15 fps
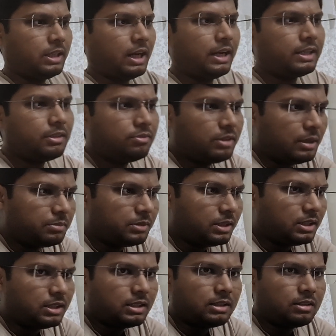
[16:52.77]
I give them
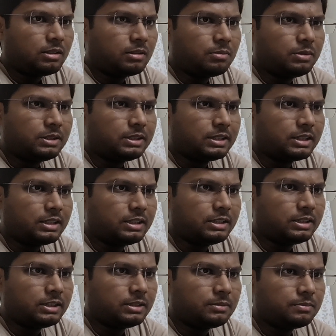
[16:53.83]
the
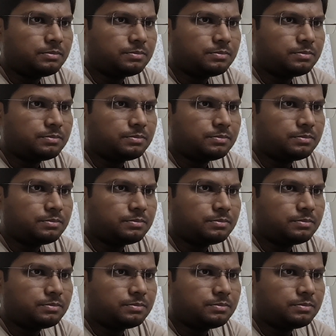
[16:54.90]
basically